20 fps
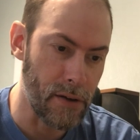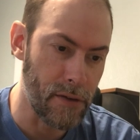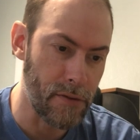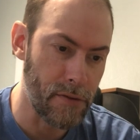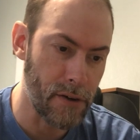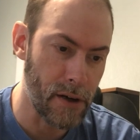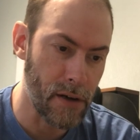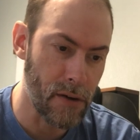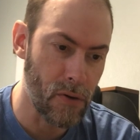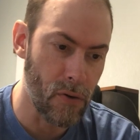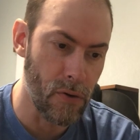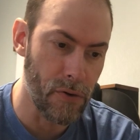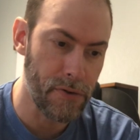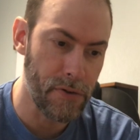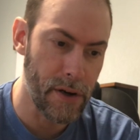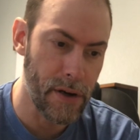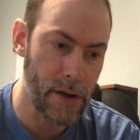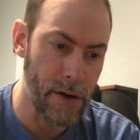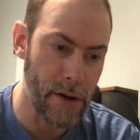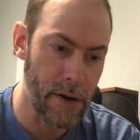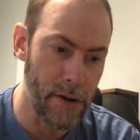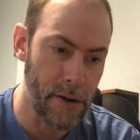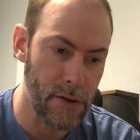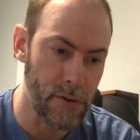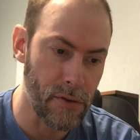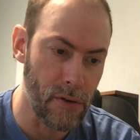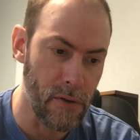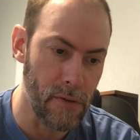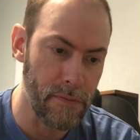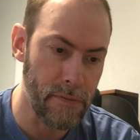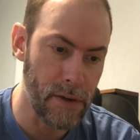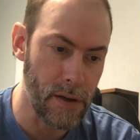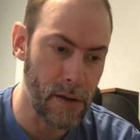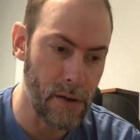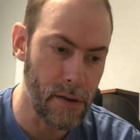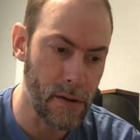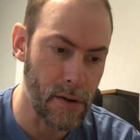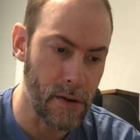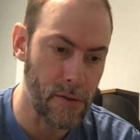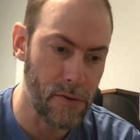John Coltrane and Eric
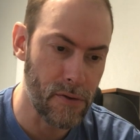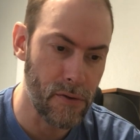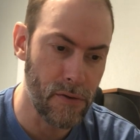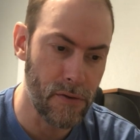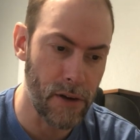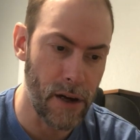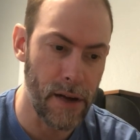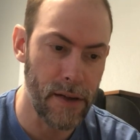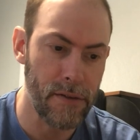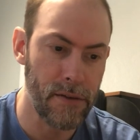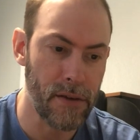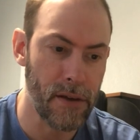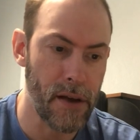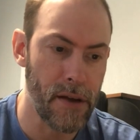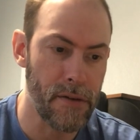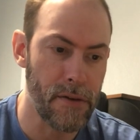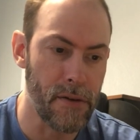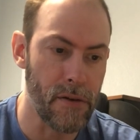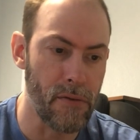Dolphy, Two Giants Together,